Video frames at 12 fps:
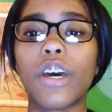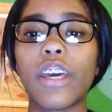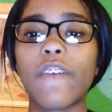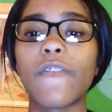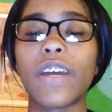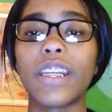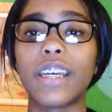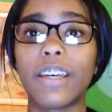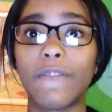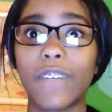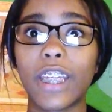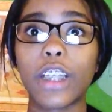If a
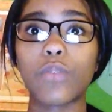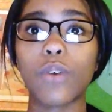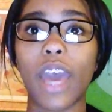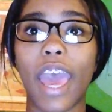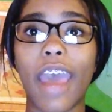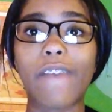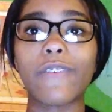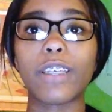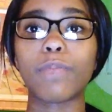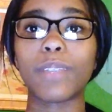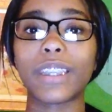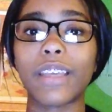fetus will have a
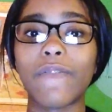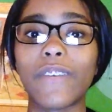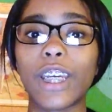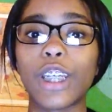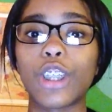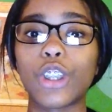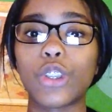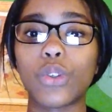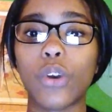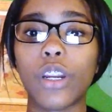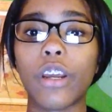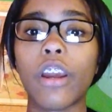specific
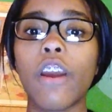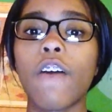disorder,